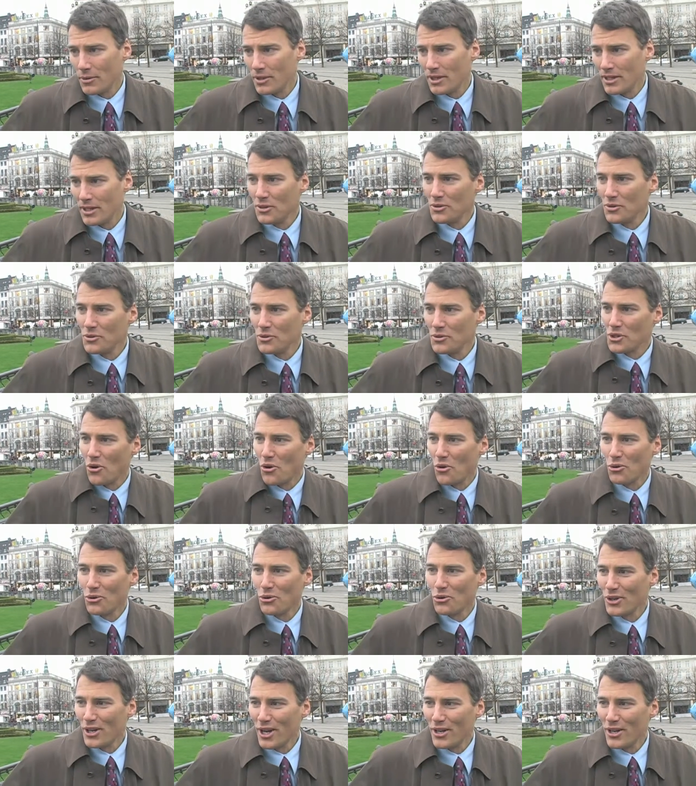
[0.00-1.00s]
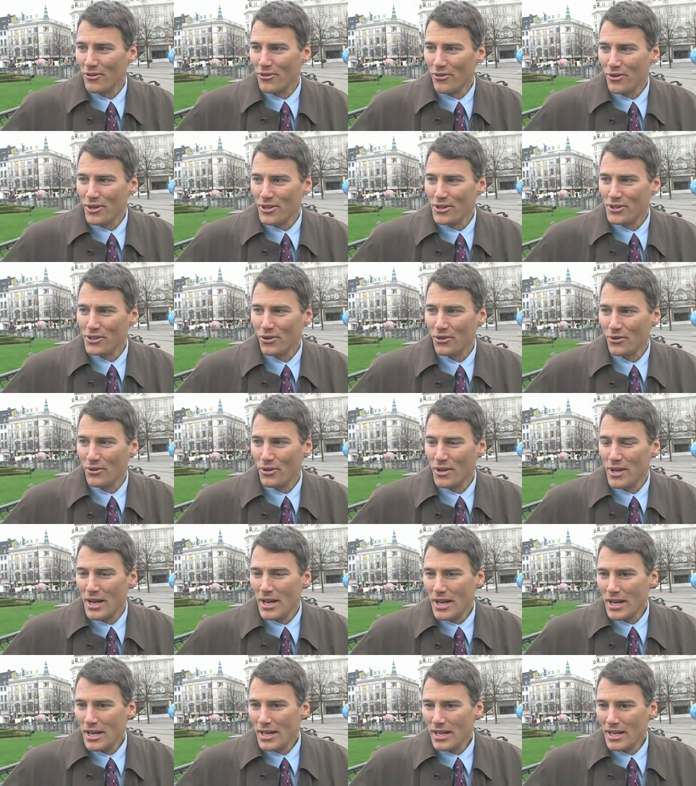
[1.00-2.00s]
You know, it's a colder country, so
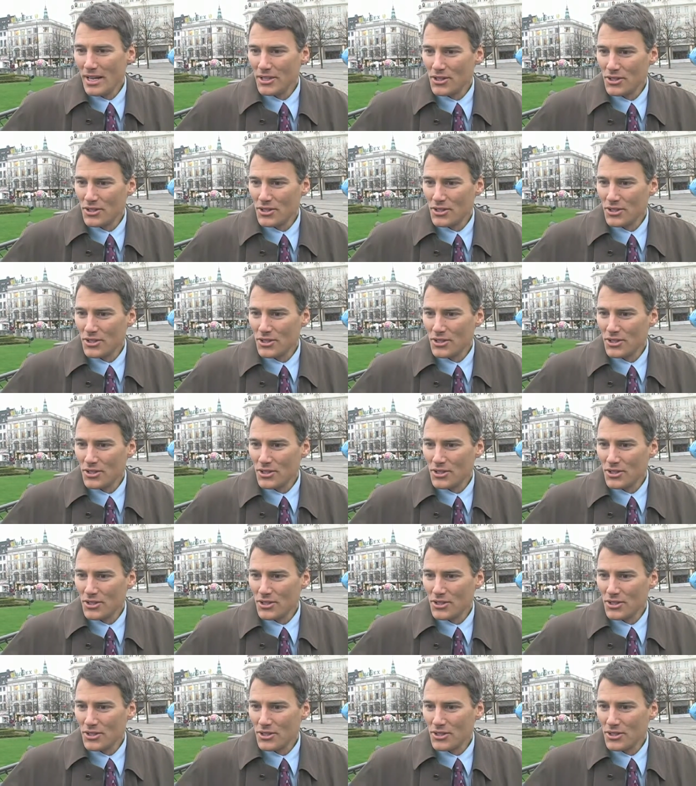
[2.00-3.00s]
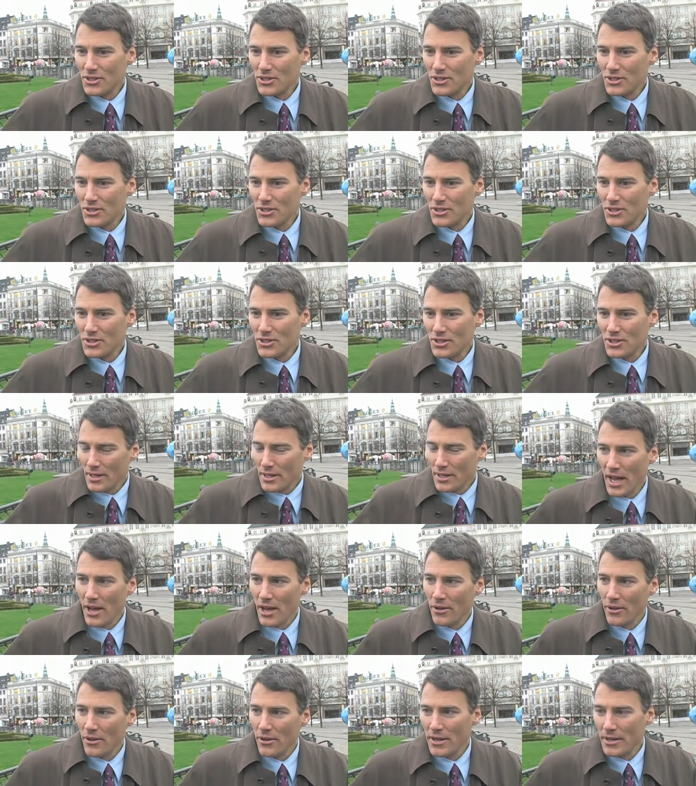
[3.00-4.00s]
it's tougher to, uh, to bring
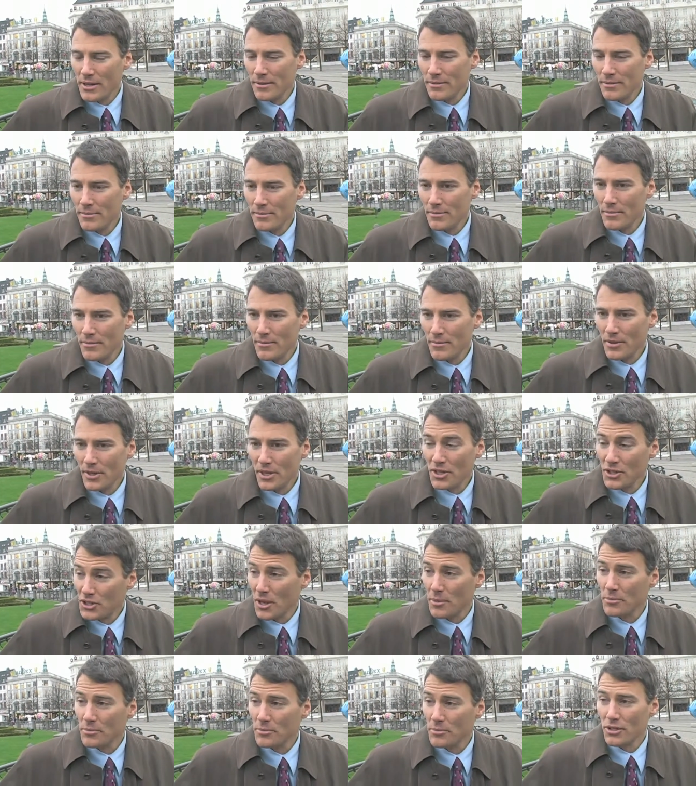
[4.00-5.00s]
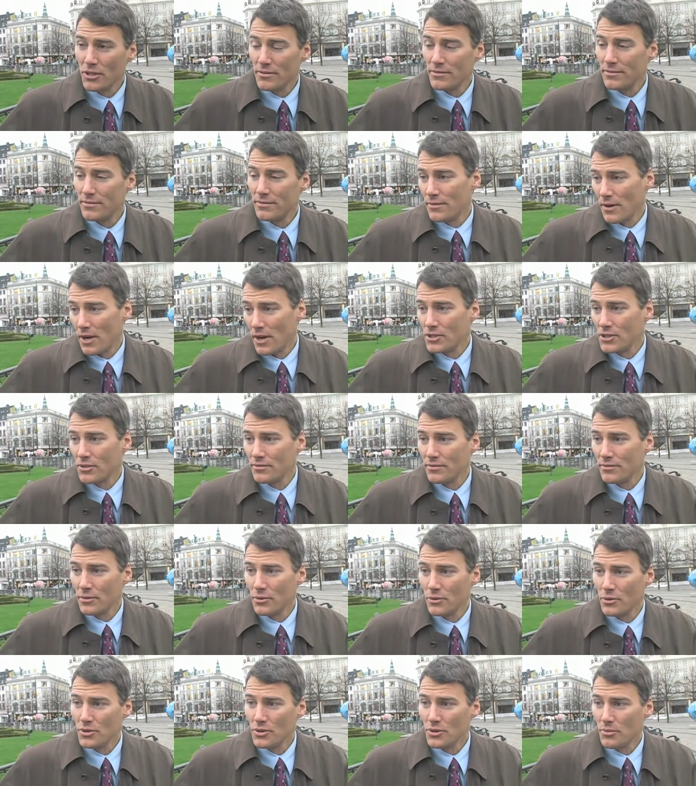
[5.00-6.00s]
down the, the consumption of fossil
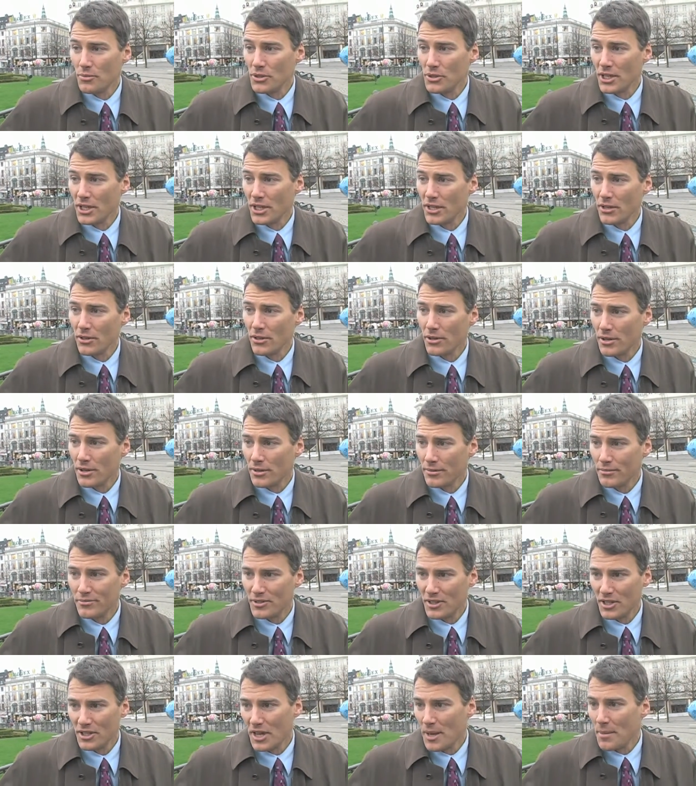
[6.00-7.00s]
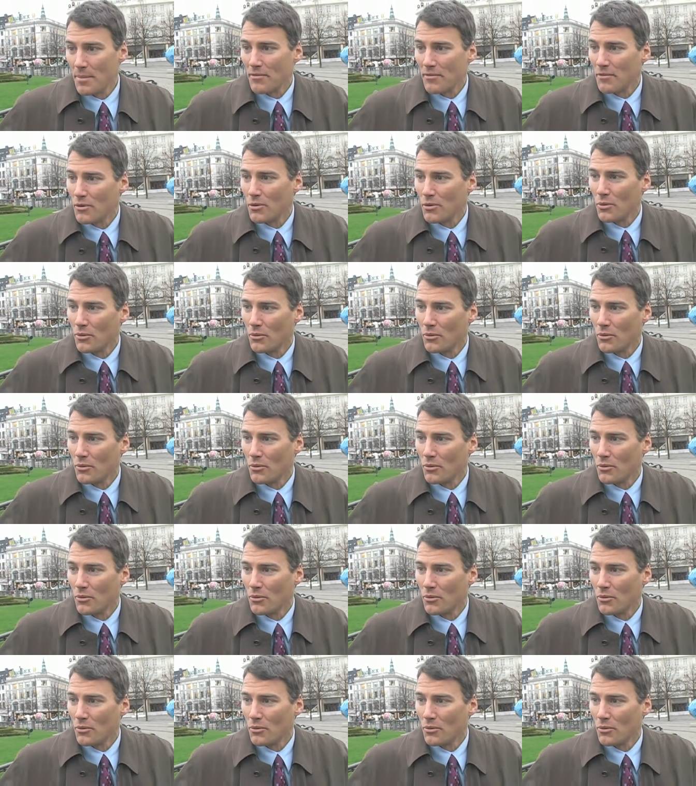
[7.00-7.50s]
fuels in particular to, to keep everyone